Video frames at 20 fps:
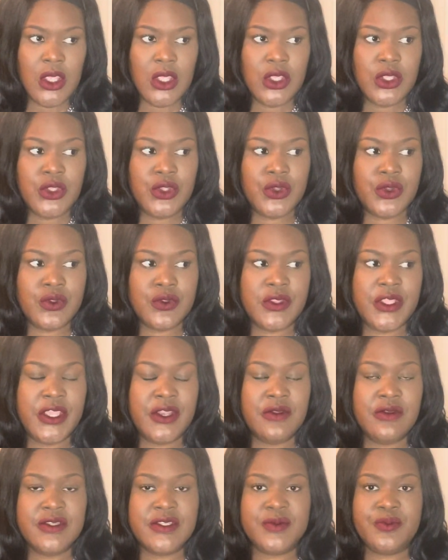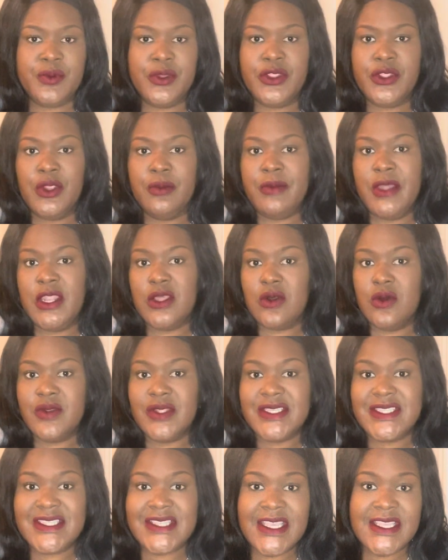your leaders with your medical
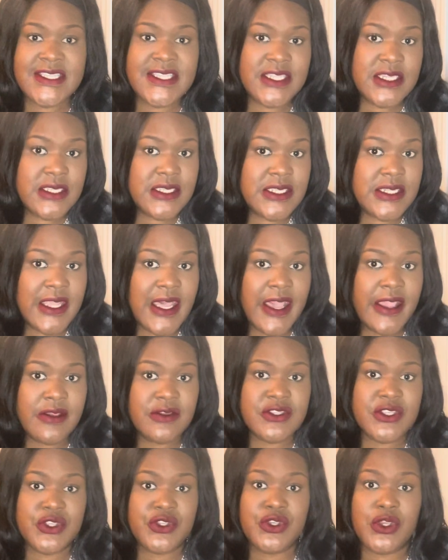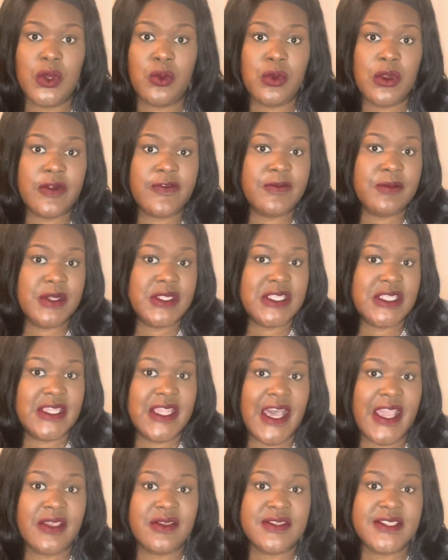necessity denial. So you can work from a
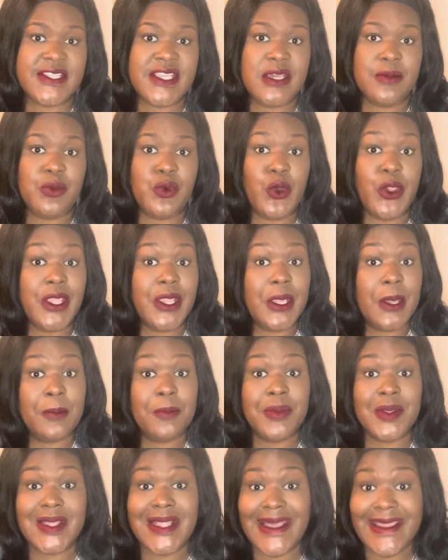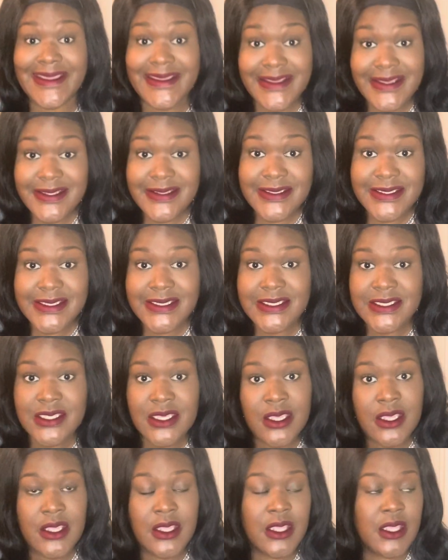denial standpoint. Compliance
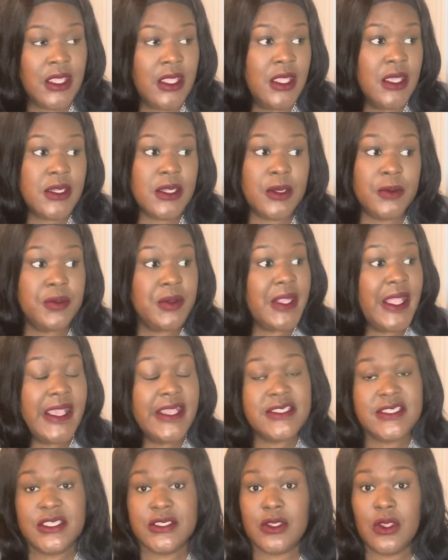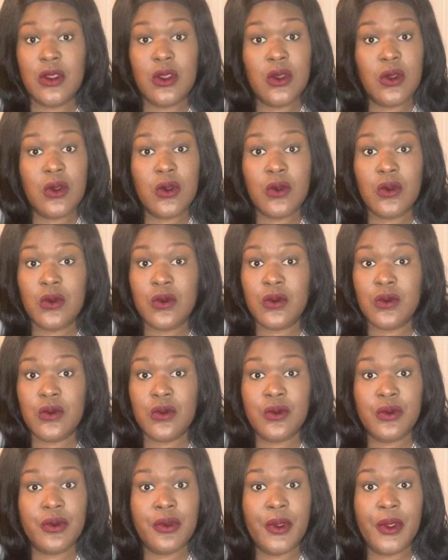is a
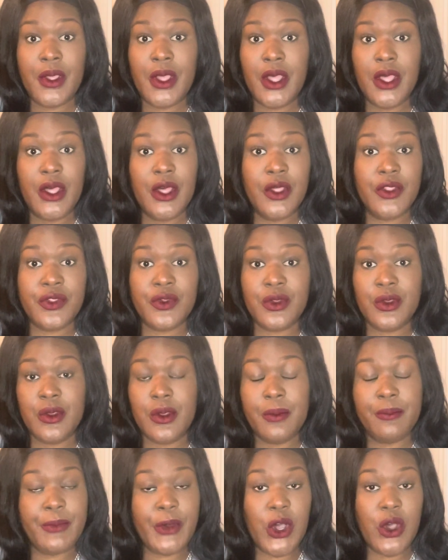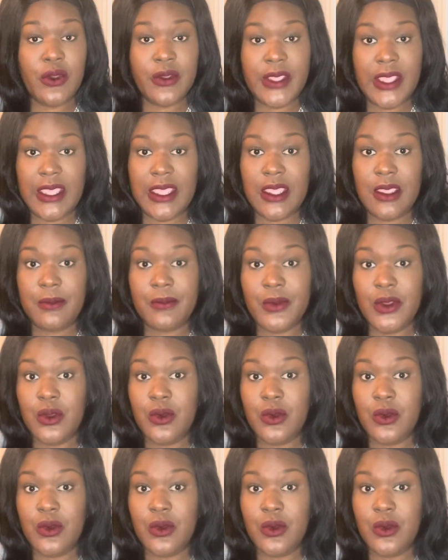whole other ball game,